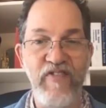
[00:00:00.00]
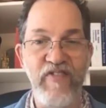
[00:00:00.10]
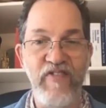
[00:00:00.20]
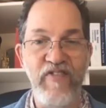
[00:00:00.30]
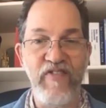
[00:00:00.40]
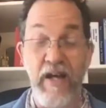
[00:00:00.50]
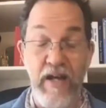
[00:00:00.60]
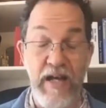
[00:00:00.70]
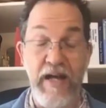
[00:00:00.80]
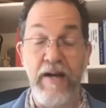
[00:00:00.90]
So
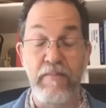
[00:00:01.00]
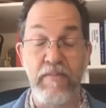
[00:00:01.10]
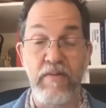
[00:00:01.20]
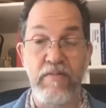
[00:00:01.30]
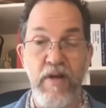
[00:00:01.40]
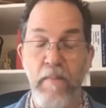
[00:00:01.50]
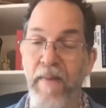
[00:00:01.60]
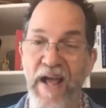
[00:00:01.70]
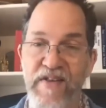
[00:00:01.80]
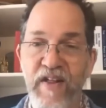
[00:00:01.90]
so it is worth getting
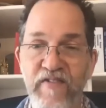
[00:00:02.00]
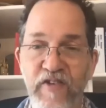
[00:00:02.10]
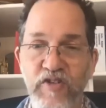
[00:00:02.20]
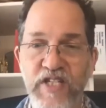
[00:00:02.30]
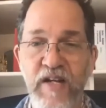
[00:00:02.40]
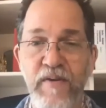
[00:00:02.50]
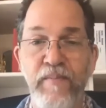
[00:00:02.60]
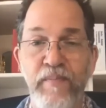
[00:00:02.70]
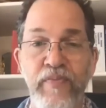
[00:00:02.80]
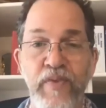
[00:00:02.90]
a
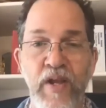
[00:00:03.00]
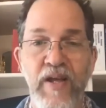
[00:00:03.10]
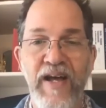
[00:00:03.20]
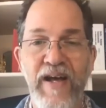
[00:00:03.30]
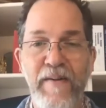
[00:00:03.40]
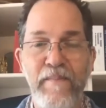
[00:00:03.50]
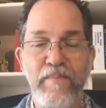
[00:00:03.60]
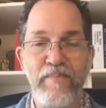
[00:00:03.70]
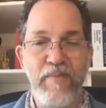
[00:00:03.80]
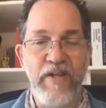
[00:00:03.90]
basic filter,
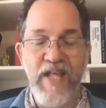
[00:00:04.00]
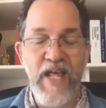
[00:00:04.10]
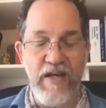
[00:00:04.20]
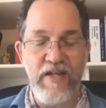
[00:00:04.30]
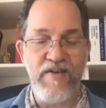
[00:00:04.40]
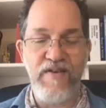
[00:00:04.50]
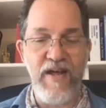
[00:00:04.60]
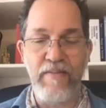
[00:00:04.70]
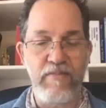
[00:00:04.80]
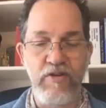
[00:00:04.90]
but
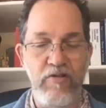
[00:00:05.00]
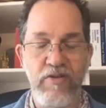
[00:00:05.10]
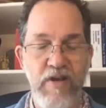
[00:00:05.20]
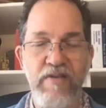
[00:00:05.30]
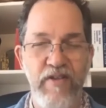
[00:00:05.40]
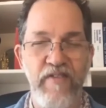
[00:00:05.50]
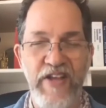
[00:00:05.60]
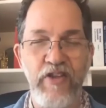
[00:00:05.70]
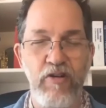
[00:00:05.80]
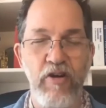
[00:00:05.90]
it's the fact that
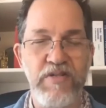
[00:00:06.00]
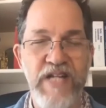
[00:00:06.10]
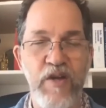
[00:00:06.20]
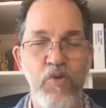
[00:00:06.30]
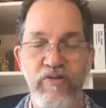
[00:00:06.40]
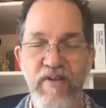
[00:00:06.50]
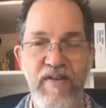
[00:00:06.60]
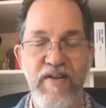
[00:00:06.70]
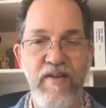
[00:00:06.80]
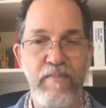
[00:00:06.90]
you're on tank water
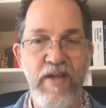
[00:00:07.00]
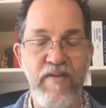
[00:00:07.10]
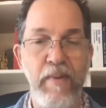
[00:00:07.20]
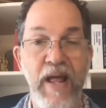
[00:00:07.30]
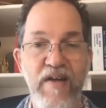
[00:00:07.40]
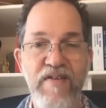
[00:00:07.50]
is a plus.